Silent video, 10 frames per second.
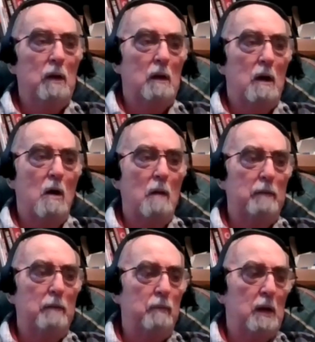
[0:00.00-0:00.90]
Army.
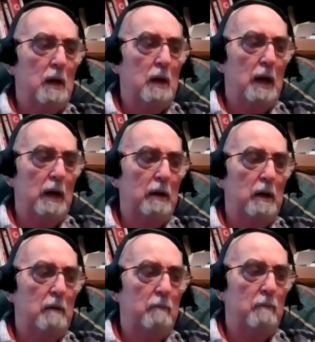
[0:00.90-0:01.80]
And
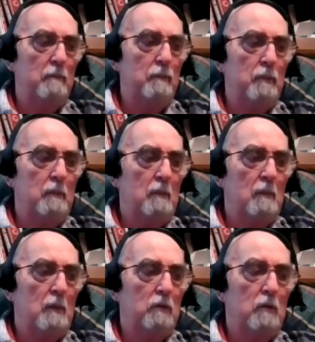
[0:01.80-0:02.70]

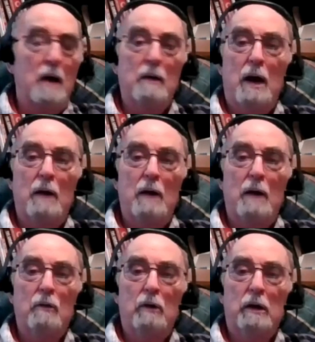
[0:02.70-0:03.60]
so I
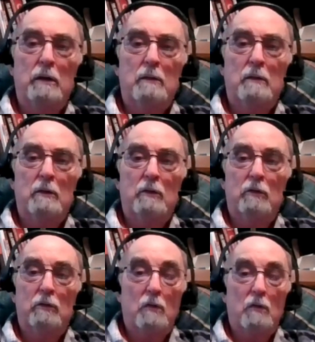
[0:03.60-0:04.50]
really,
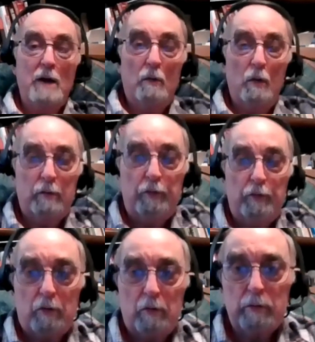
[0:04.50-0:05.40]
so I don't know what the
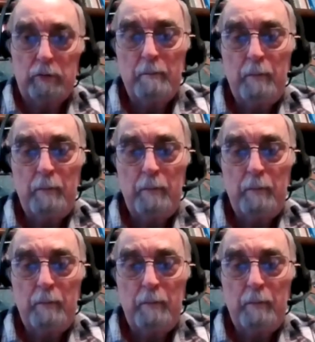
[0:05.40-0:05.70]
future holds.